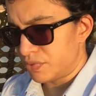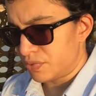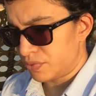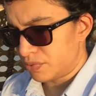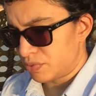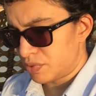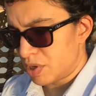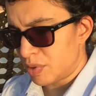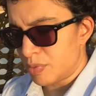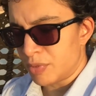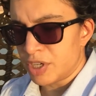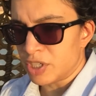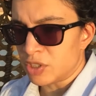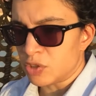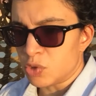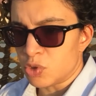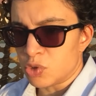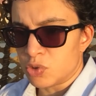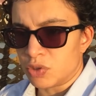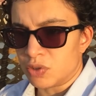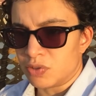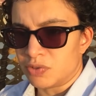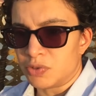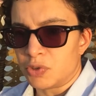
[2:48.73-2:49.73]

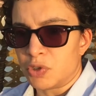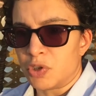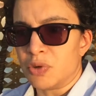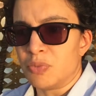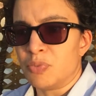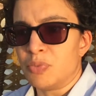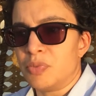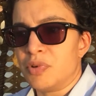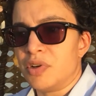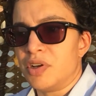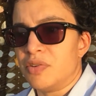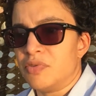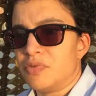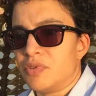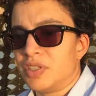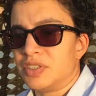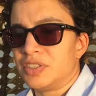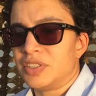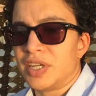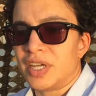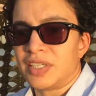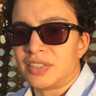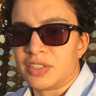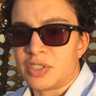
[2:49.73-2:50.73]
unusual form of
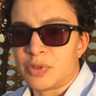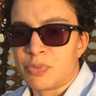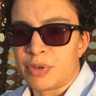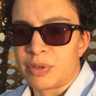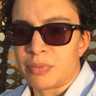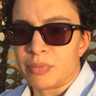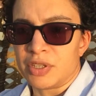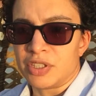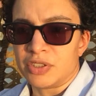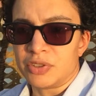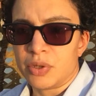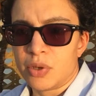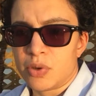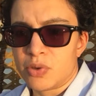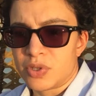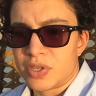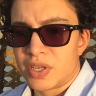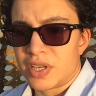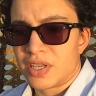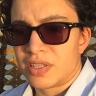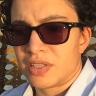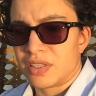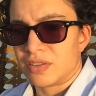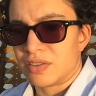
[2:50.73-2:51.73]
retinitis
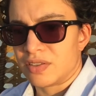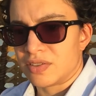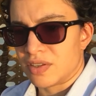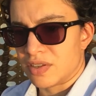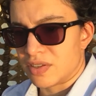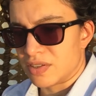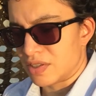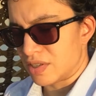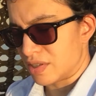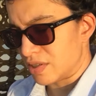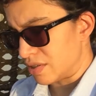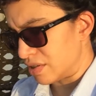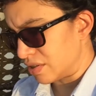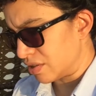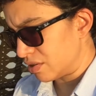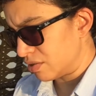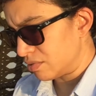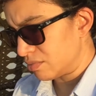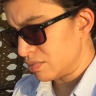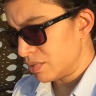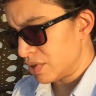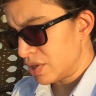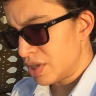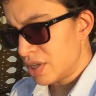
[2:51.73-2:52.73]
pigmentosa, that this is a
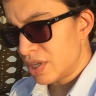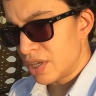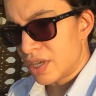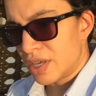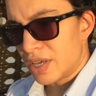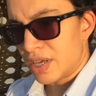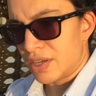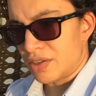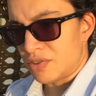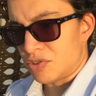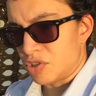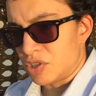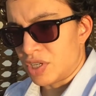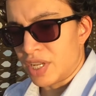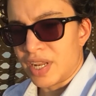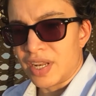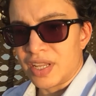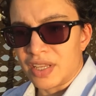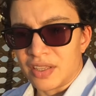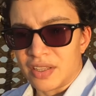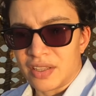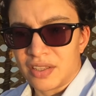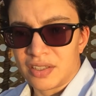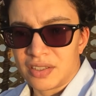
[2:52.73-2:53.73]

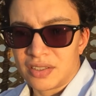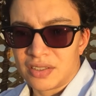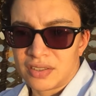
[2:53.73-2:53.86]
genetic